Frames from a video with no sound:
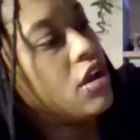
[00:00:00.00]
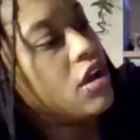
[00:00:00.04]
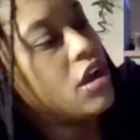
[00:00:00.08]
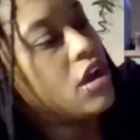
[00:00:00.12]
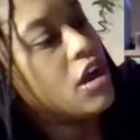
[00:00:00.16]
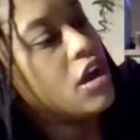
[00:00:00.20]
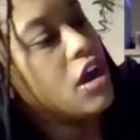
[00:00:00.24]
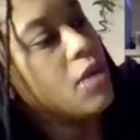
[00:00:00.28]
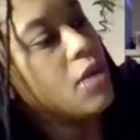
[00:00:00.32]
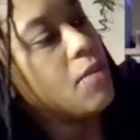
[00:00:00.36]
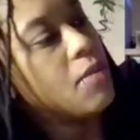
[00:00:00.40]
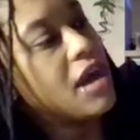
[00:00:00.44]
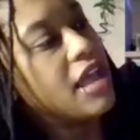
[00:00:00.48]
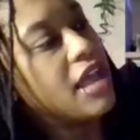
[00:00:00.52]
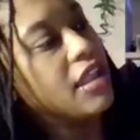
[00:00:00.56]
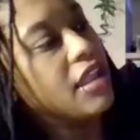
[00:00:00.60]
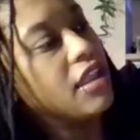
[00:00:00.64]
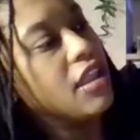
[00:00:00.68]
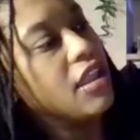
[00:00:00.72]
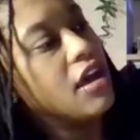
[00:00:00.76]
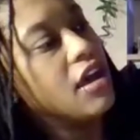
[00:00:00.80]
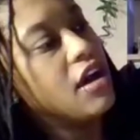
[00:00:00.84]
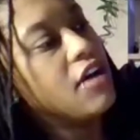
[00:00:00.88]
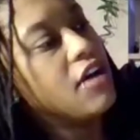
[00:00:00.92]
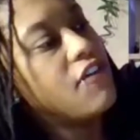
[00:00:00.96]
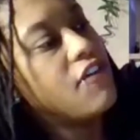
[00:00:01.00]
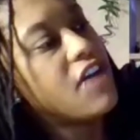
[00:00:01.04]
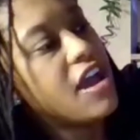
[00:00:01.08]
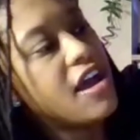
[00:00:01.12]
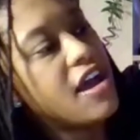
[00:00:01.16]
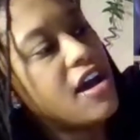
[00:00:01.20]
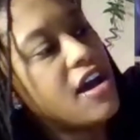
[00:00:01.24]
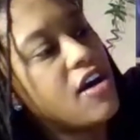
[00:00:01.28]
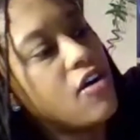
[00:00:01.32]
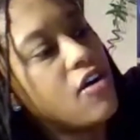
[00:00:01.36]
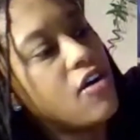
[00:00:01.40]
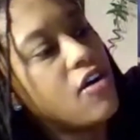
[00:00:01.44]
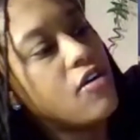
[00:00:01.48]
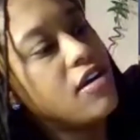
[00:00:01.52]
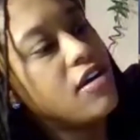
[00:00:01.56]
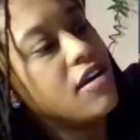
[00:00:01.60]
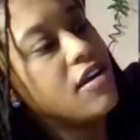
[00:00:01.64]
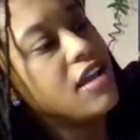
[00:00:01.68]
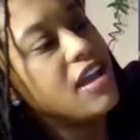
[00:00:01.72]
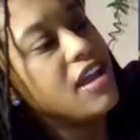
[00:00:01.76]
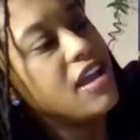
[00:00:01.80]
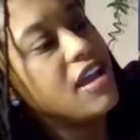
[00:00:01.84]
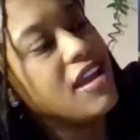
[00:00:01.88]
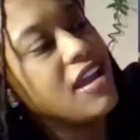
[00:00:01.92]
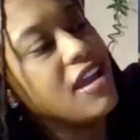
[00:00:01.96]
I love how
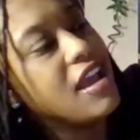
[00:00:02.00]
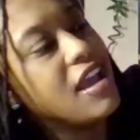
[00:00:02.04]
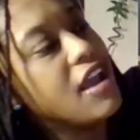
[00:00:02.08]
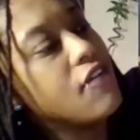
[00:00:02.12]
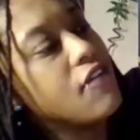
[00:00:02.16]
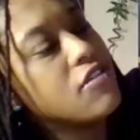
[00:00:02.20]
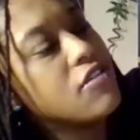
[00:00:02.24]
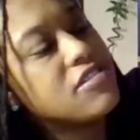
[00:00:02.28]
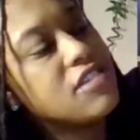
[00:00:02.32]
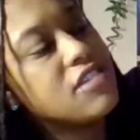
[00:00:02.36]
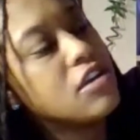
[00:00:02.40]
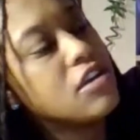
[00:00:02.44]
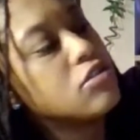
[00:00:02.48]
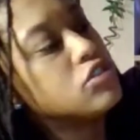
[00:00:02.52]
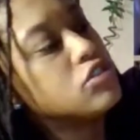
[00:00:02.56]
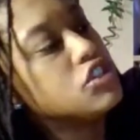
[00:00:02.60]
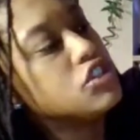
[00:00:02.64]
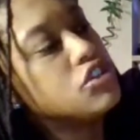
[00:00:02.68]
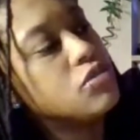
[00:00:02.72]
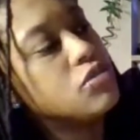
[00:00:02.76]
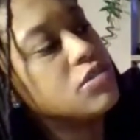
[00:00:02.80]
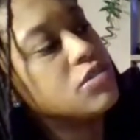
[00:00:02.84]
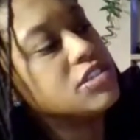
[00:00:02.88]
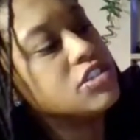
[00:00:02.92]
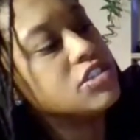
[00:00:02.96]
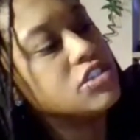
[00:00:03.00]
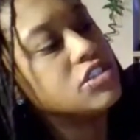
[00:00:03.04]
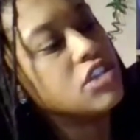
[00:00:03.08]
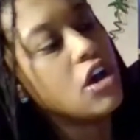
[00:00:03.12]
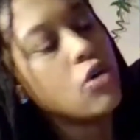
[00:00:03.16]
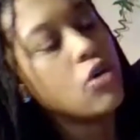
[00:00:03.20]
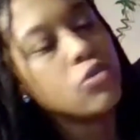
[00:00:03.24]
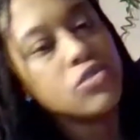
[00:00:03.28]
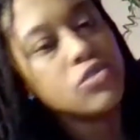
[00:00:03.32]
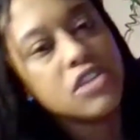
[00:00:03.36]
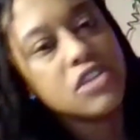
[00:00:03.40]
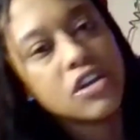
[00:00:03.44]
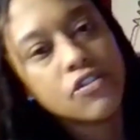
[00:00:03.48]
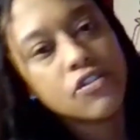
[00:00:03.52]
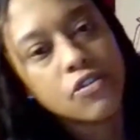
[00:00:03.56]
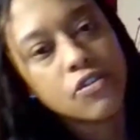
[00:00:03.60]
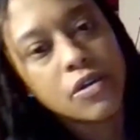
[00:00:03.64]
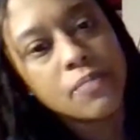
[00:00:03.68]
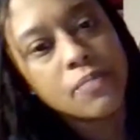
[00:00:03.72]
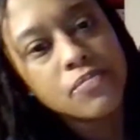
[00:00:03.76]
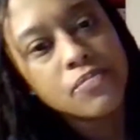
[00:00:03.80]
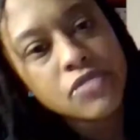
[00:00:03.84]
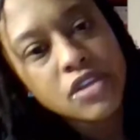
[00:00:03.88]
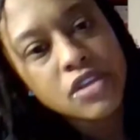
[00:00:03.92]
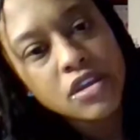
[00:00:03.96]
every single shoe is so
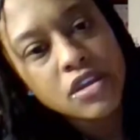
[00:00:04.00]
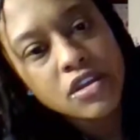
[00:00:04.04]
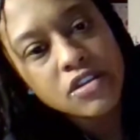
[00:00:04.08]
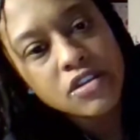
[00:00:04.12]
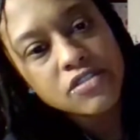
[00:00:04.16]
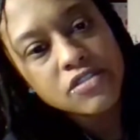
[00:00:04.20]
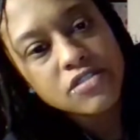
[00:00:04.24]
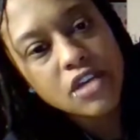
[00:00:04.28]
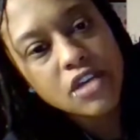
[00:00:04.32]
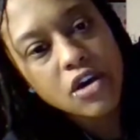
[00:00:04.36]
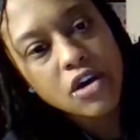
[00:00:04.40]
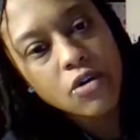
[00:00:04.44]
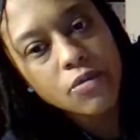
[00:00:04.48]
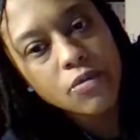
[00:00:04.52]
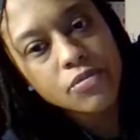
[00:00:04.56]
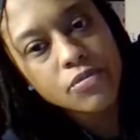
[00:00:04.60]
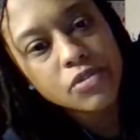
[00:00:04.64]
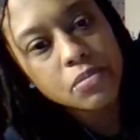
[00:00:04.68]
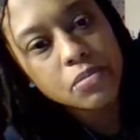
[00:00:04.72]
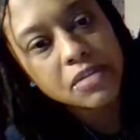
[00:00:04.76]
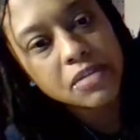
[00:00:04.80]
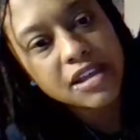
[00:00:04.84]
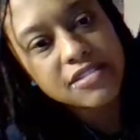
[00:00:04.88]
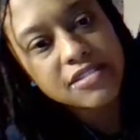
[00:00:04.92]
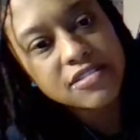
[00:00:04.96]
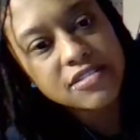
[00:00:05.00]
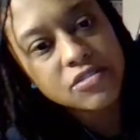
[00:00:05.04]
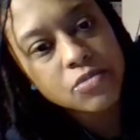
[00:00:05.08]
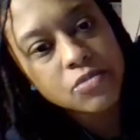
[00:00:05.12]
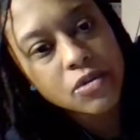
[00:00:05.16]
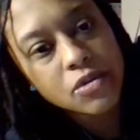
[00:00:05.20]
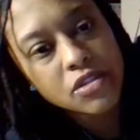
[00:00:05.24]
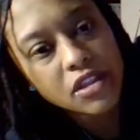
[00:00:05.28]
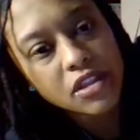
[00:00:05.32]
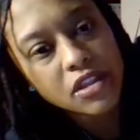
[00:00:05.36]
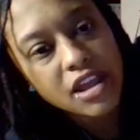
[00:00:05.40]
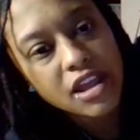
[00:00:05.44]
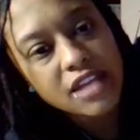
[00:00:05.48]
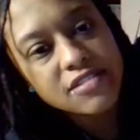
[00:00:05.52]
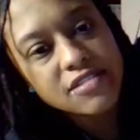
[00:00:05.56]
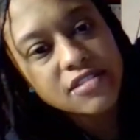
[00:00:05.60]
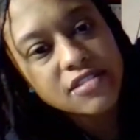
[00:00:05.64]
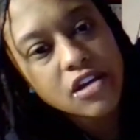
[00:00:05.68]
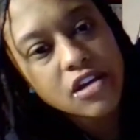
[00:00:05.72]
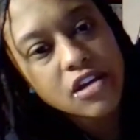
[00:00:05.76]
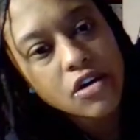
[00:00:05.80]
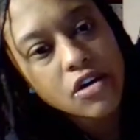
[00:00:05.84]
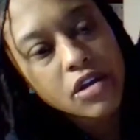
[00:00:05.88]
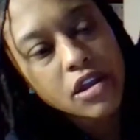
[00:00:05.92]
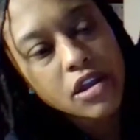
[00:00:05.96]
different. So the places where the lace
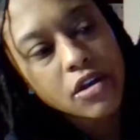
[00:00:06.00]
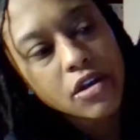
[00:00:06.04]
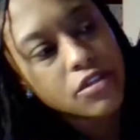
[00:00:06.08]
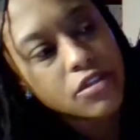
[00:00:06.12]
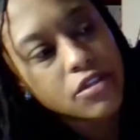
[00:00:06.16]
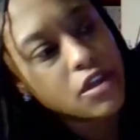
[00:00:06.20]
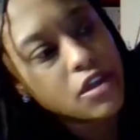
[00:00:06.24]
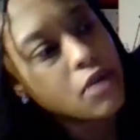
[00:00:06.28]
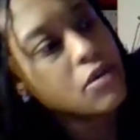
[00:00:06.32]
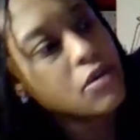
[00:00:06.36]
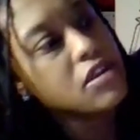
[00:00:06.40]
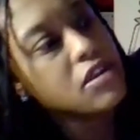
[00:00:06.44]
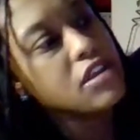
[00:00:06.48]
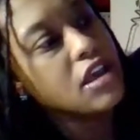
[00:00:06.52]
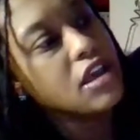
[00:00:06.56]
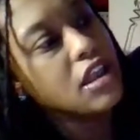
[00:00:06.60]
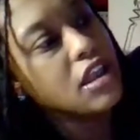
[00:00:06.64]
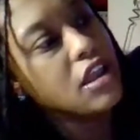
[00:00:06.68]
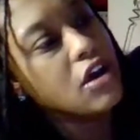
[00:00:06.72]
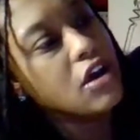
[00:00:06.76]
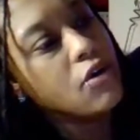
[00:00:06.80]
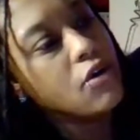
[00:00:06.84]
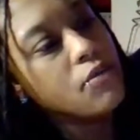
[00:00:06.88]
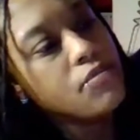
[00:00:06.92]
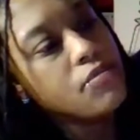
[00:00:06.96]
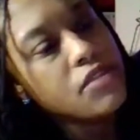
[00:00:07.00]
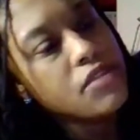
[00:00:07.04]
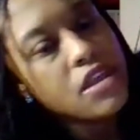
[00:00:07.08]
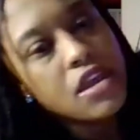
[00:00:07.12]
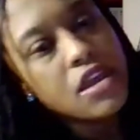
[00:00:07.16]
go here, they're in yellow.